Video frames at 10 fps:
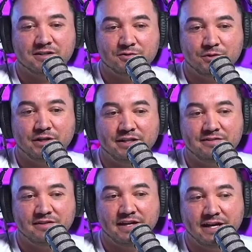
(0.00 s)
Because we went
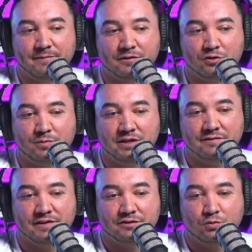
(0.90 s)
into that a little bit
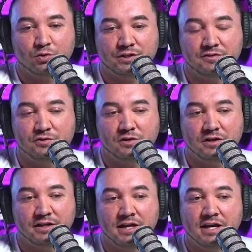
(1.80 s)
of like the working too
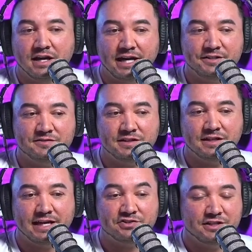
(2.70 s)
hard, and I just did
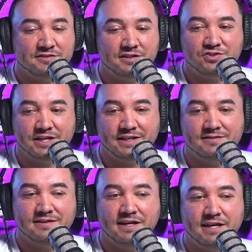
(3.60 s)
a, actually I just did a check
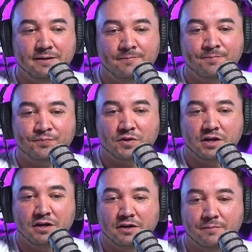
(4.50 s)
in today
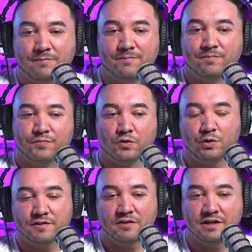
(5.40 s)
um,
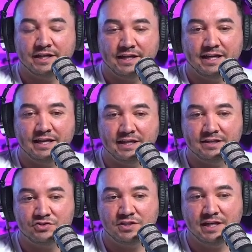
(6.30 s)
with a client,
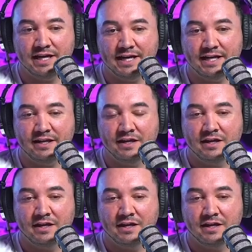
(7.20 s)
and she had